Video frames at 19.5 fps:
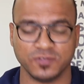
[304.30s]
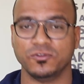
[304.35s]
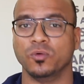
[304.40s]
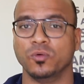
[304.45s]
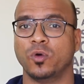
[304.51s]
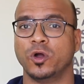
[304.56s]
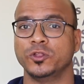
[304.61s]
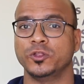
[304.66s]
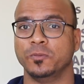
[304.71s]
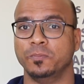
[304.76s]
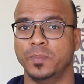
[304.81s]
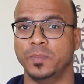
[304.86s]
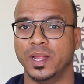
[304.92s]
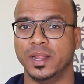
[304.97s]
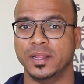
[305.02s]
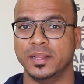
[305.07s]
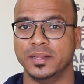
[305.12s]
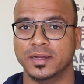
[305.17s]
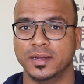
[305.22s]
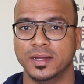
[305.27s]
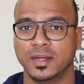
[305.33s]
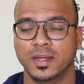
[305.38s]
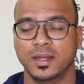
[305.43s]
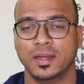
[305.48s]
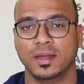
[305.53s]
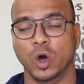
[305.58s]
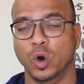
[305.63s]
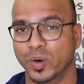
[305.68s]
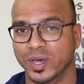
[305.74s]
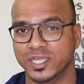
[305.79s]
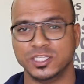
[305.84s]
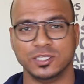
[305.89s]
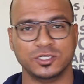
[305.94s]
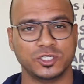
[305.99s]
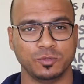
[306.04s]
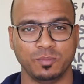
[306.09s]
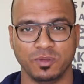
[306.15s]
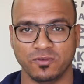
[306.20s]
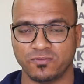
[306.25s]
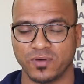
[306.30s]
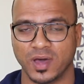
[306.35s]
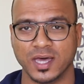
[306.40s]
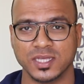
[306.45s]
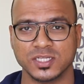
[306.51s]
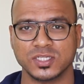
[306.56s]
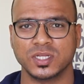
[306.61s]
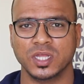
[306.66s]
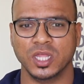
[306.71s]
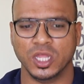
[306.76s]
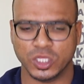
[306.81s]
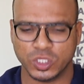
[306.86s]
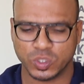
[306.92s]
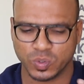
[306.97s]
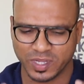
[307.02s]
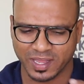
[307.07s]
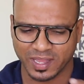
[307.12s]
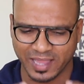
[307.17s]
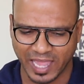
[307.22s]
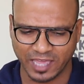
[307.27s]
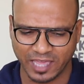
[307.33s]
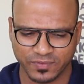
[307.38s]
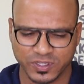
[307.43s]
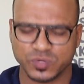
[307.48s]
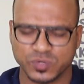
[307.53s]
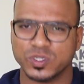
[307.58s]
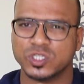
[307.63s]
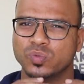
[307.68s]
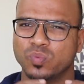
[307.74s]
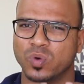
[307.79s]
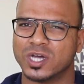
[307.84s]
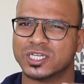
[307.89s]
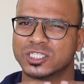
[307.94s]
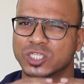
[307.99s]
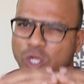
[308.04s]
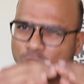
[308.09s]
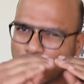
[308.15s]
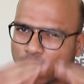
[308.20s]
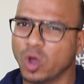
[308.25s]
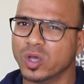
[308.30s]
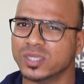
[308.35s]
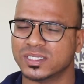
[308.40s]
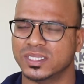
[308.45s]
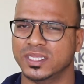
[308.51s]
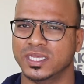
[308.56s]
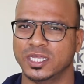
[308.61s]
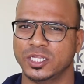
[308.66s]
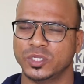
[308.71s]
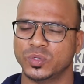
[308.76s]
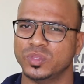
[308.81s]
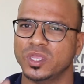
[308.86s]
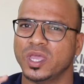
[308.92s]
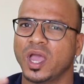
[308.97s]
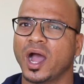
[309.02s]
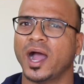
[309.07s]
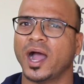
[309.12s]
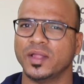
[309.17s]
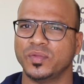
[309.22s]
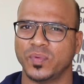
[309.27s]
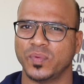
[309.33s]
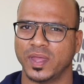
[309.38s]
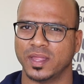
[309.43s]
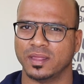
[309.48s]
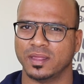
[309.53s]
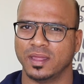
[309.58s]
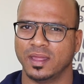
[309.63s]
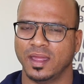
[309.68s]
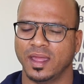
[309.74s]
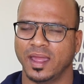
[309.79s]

If you want to build OS, it should be fast. You need a language which works closely to the hardware.